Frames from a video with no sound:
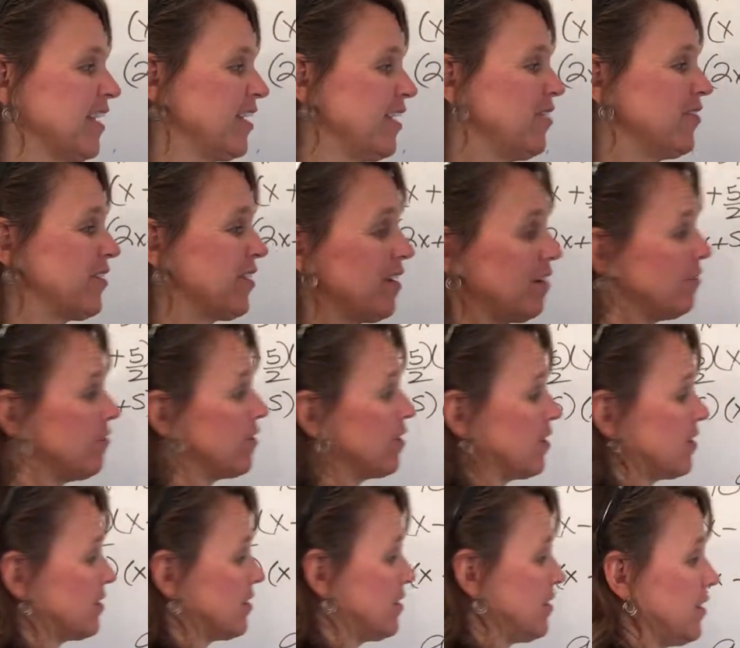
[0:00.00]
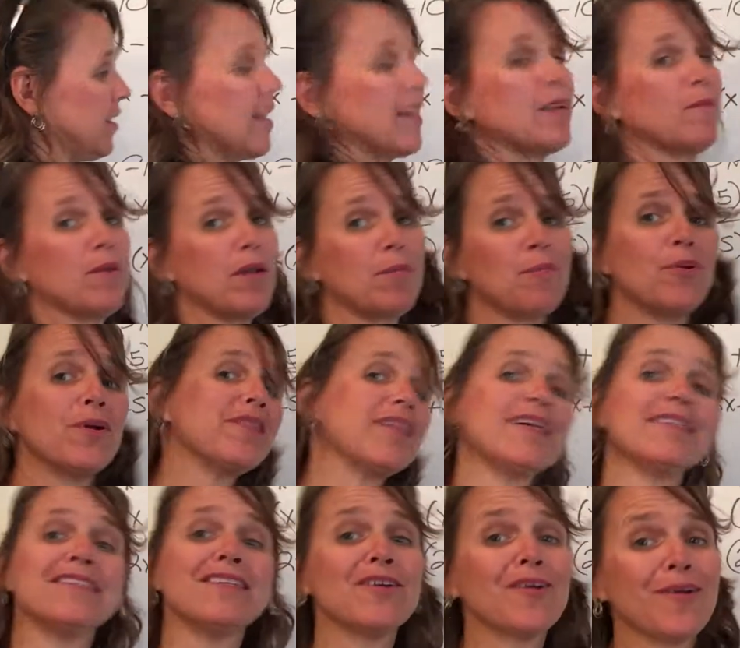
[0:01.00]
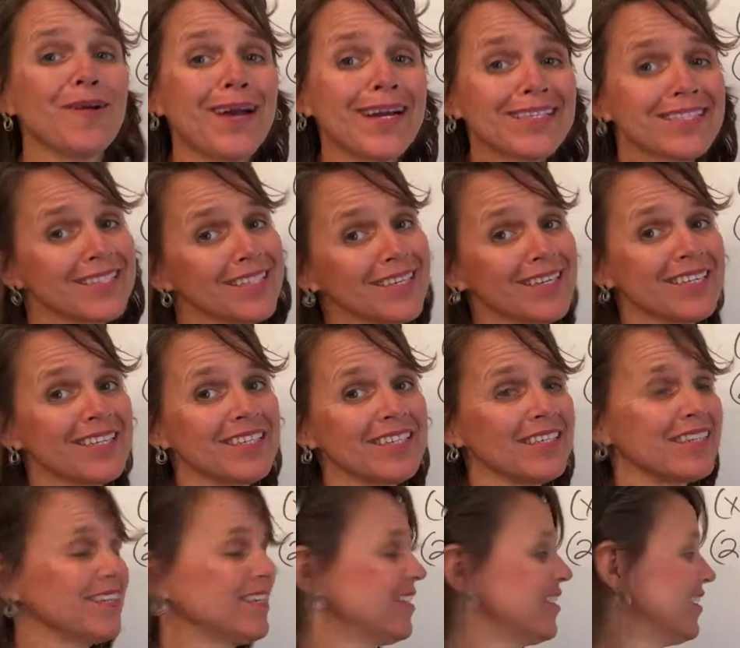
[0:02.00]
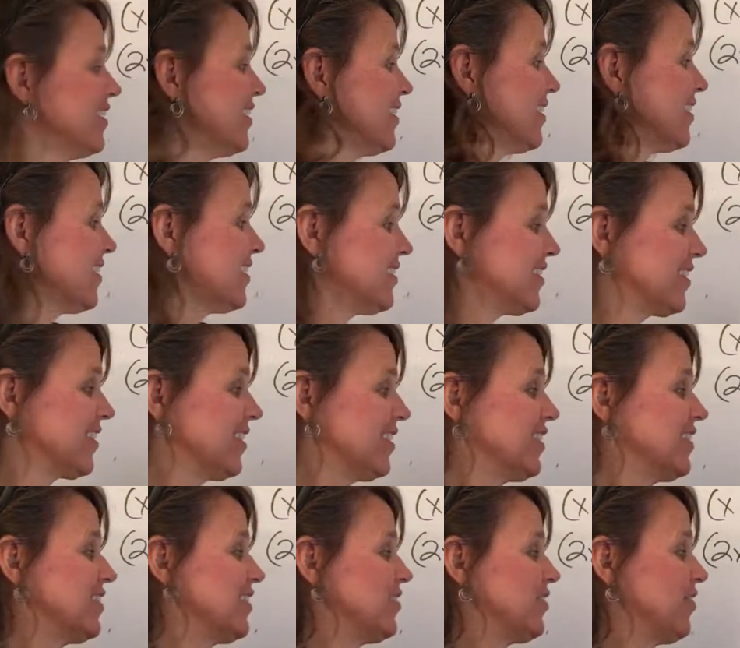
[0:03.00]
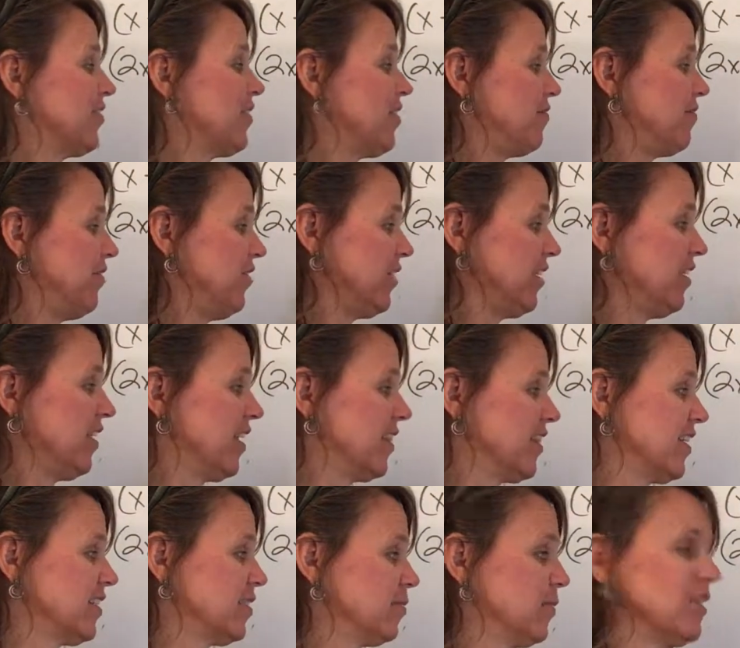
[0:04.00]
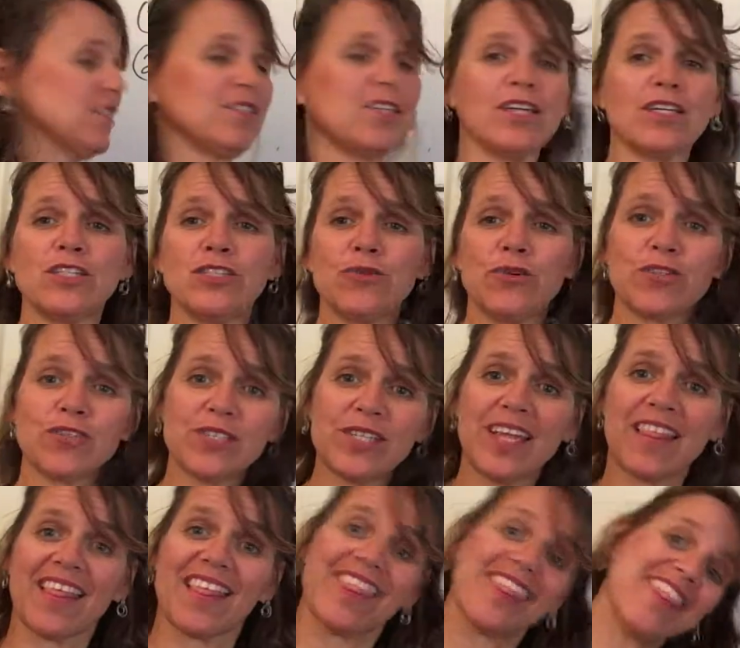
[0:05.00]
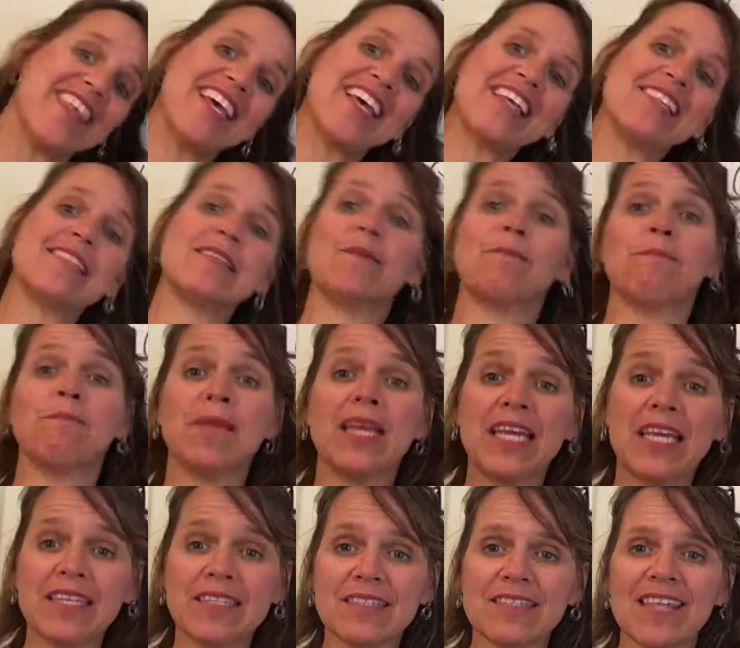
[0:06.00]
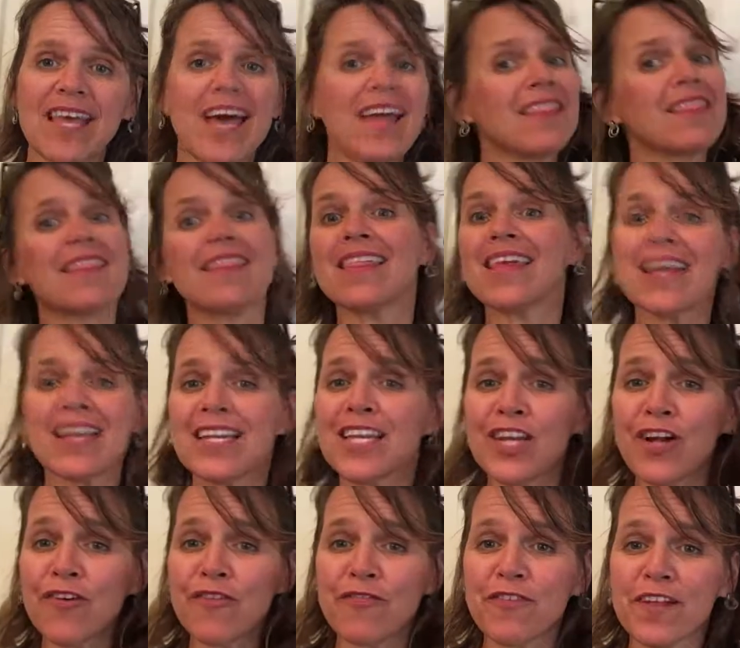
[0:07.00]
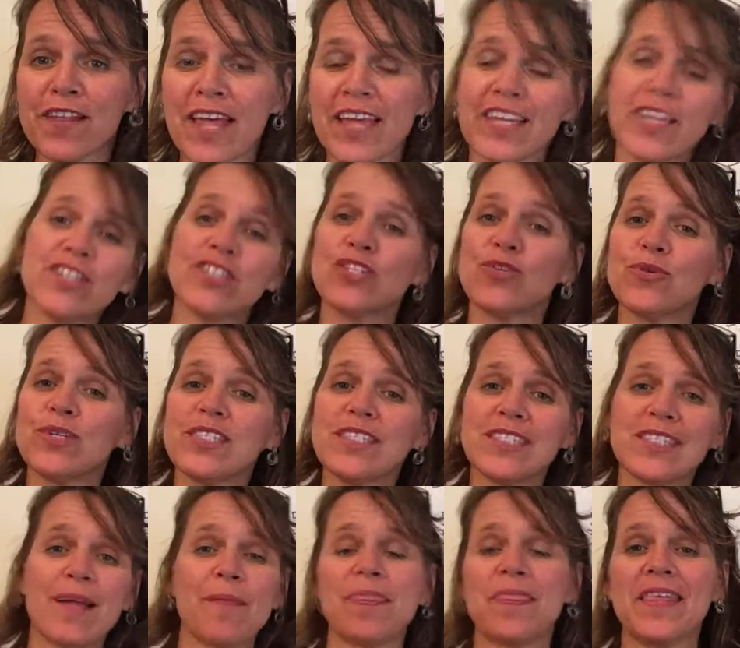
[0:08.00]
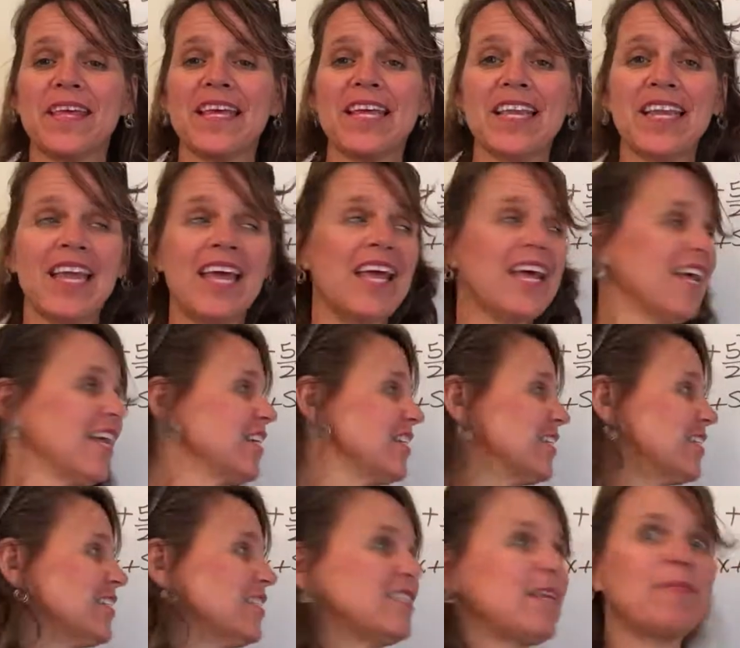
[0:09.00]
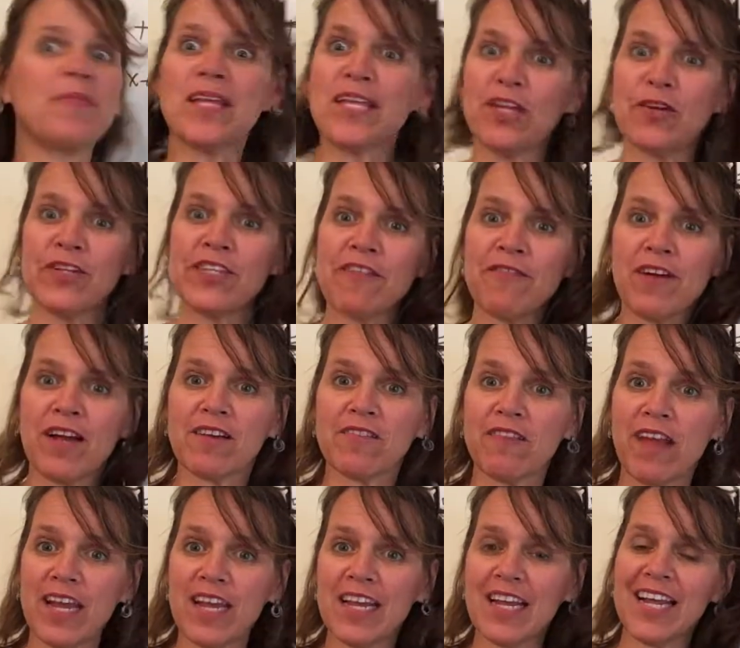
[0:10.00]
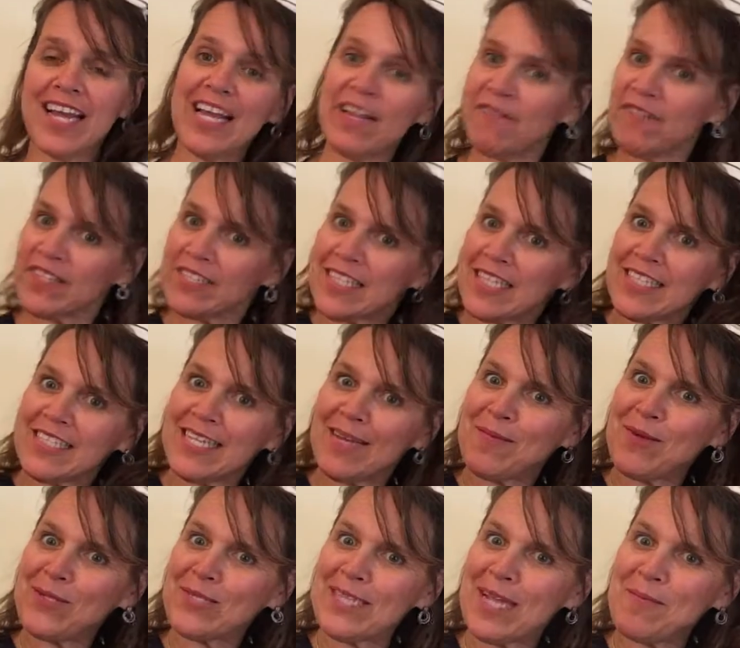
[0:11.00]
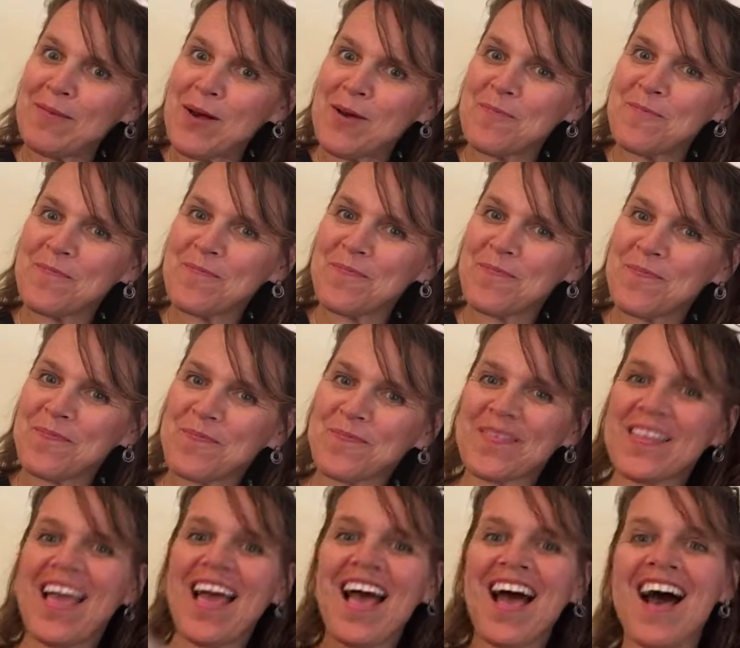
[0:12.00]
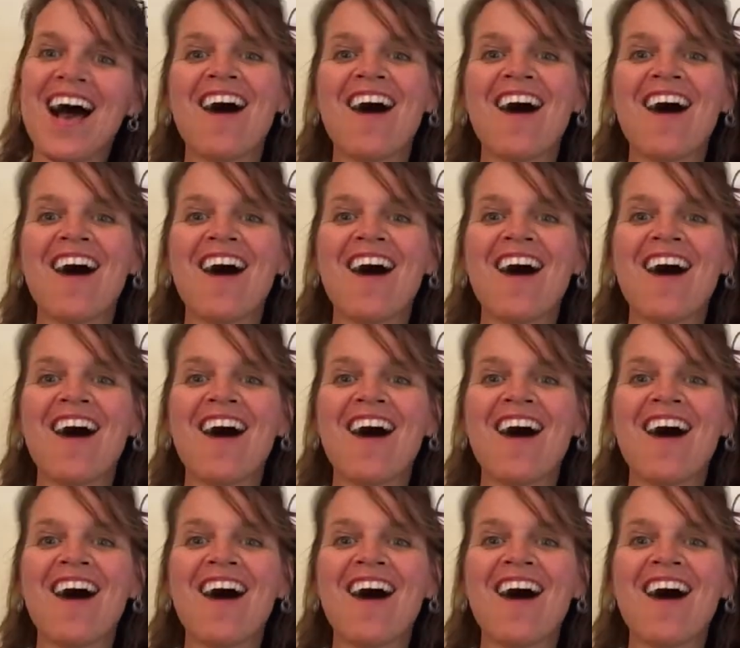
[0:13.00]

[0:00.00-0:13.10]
You're never going to see anybody put that 0x there. It's going to start off looking like this, but as long as you understand that this means that, then you don't feel like you're doing something new and different, right? It feels like the same old, same old.